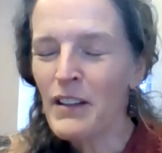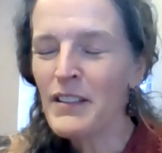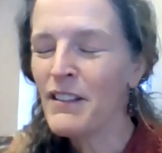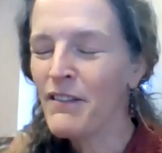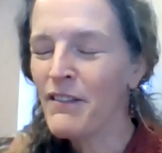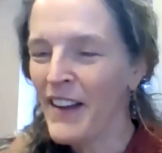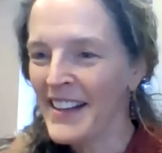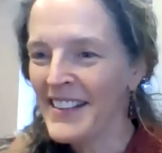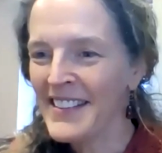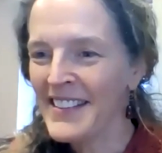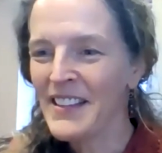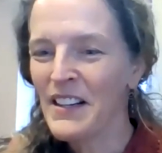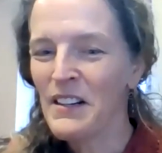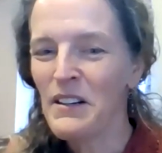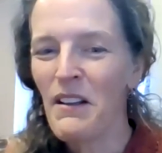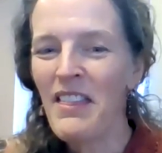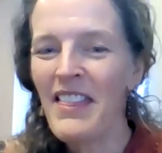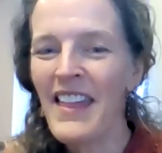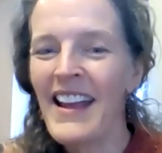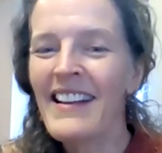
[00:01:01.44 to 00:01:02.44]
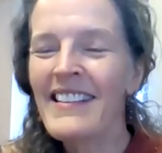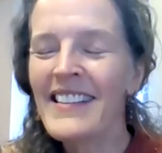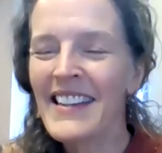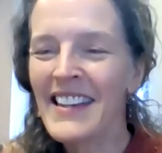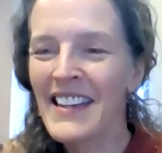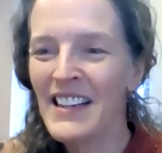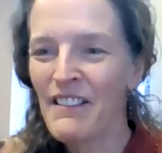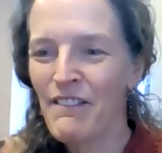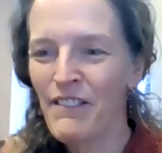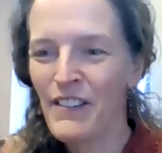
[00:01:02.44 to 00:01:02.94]
of those events. So thanks
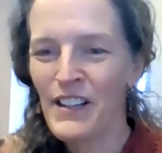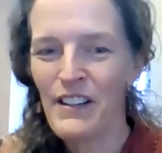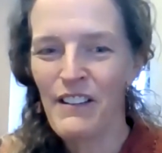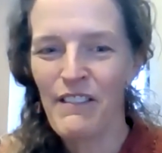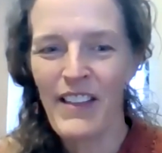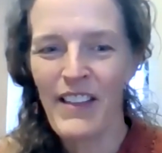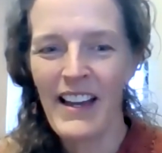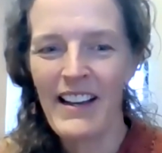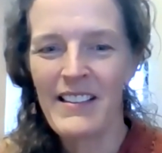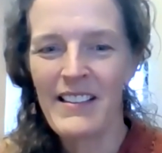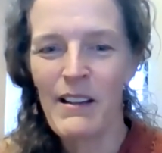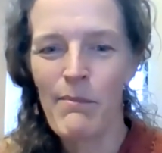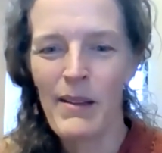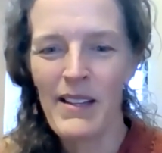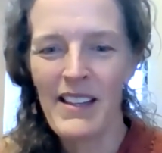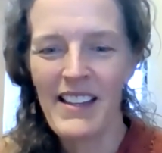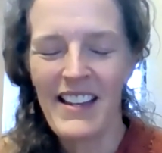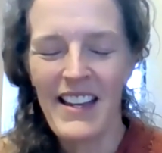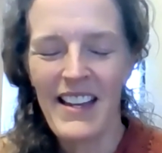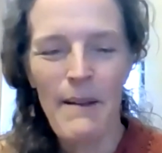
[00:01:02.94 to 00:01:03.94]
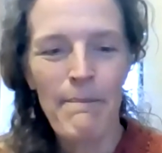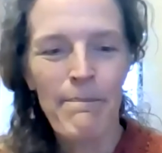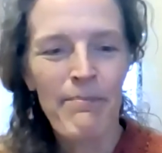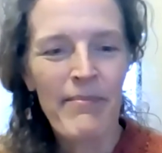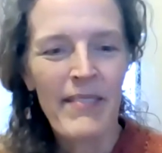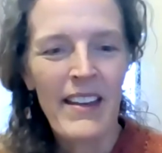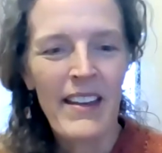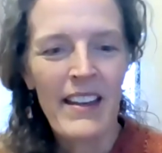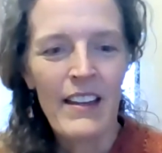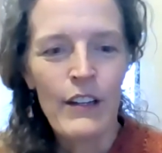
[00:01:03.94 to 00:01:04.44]
again for your flexibility.
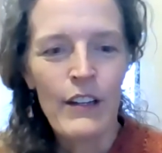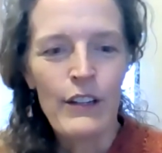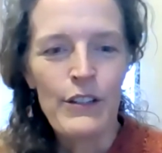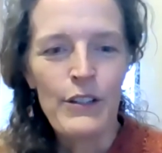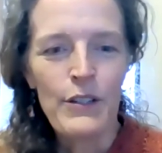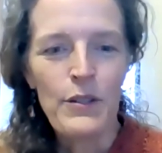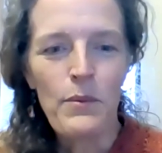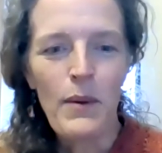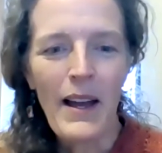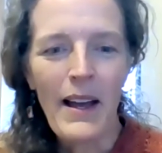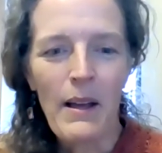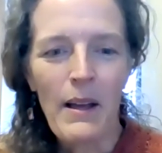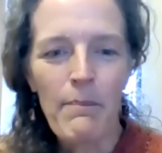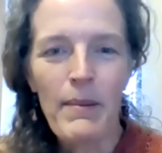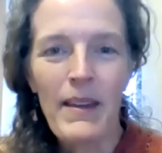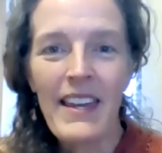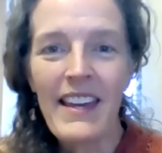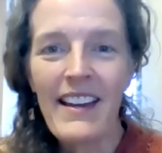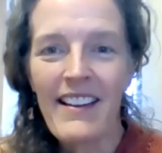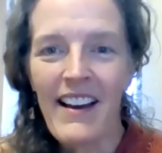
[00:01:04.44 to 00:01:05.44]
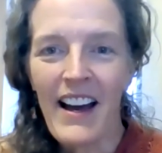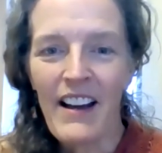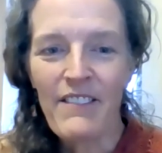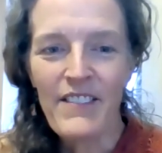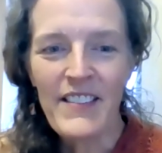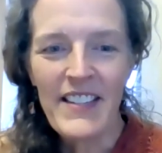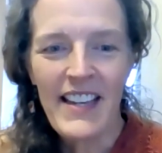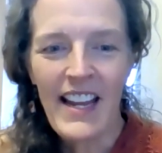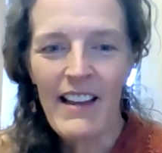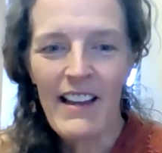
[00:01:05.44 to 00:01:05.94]
To help kick
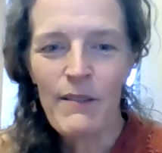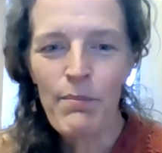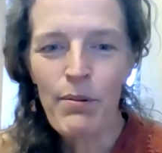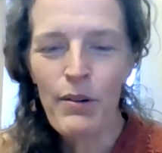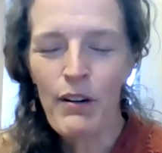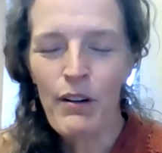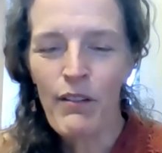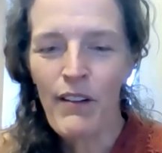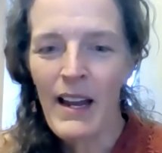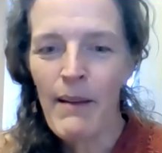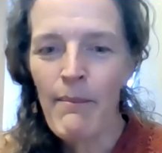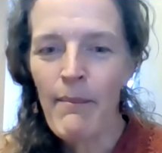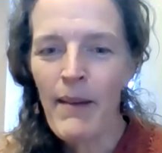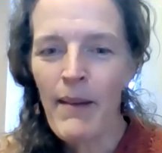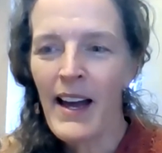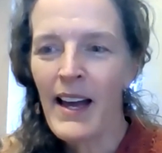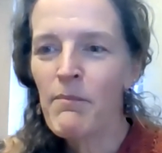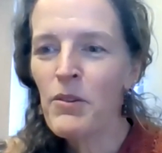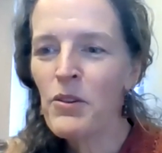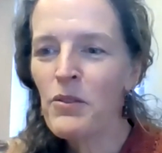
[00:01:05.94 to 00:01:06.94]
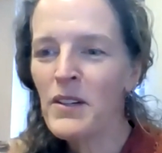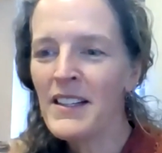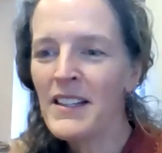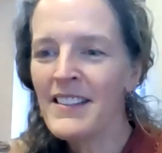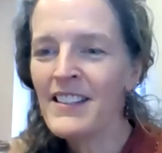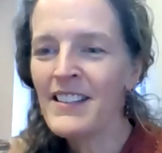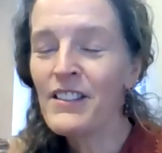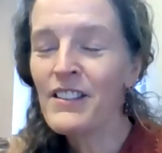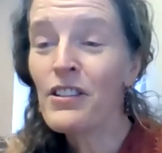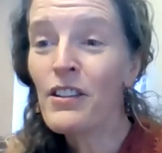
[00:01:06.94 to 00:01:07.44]
off today's program, I'm
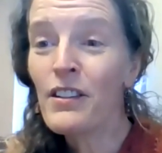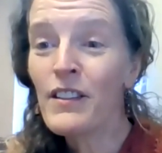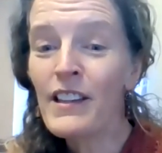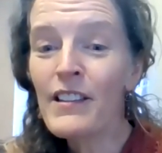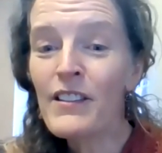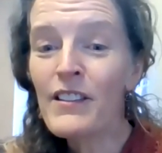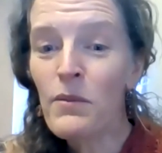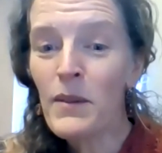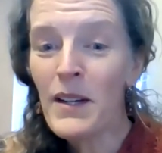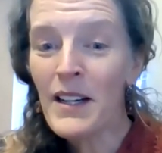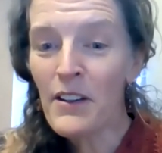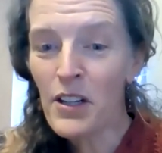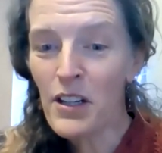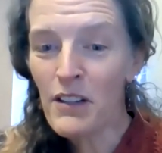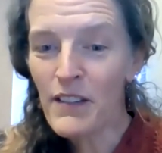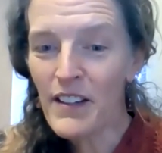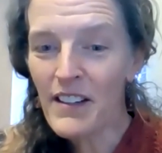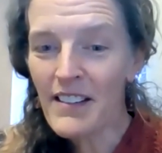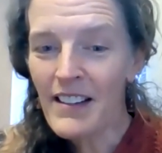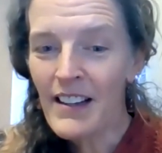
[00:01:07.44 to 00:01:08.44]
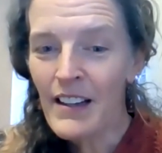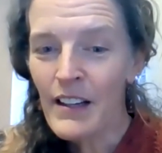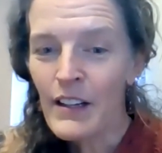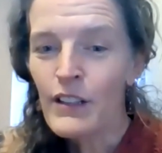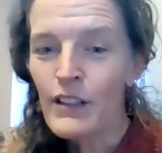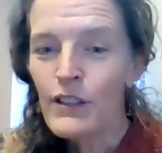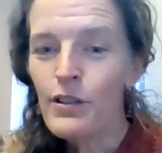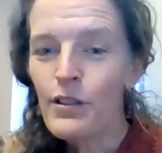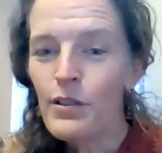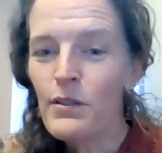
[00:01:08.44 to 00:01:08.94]
going to turn the screen over
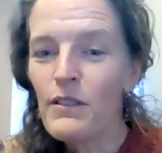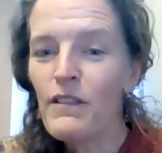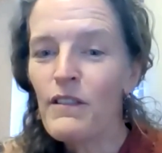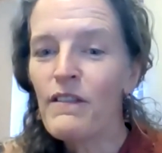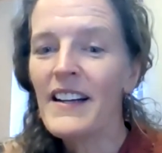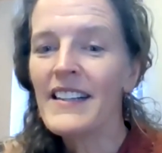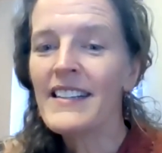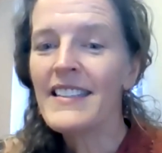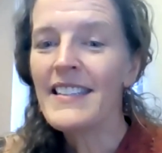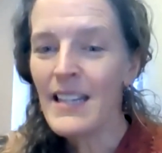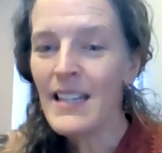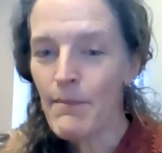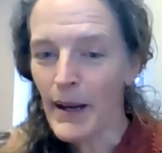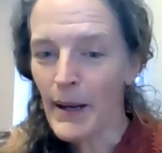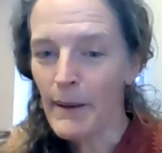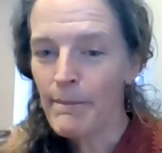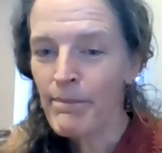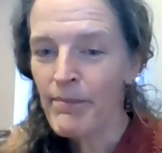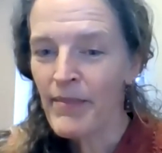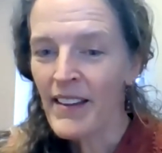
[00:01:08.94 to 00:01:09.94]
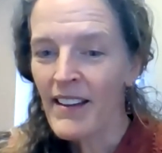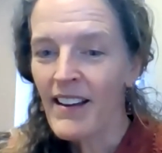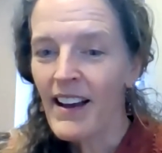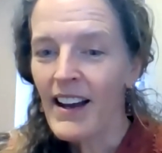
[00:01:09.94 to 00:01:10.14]
to Fatima,